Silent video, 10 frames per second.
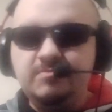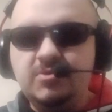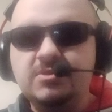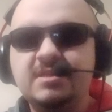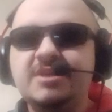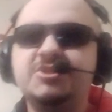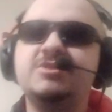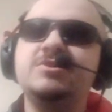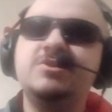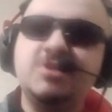music. That's
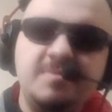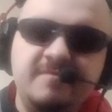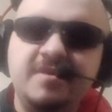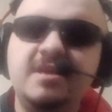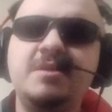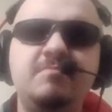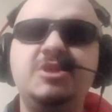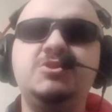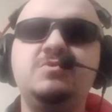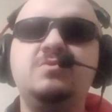just some of it, and it
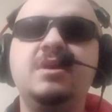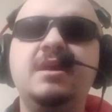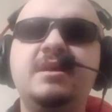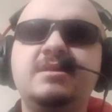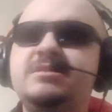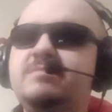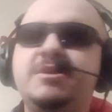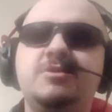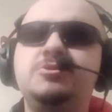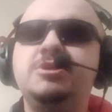makes you seem
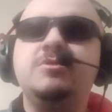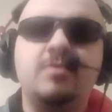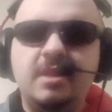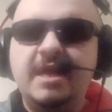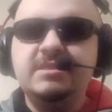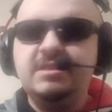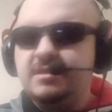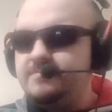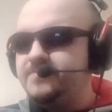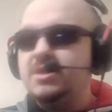like you're generalizing
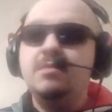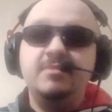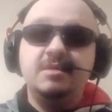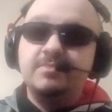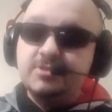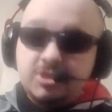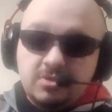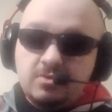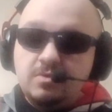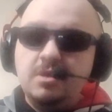it. But number
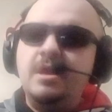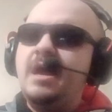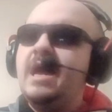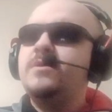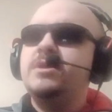two, how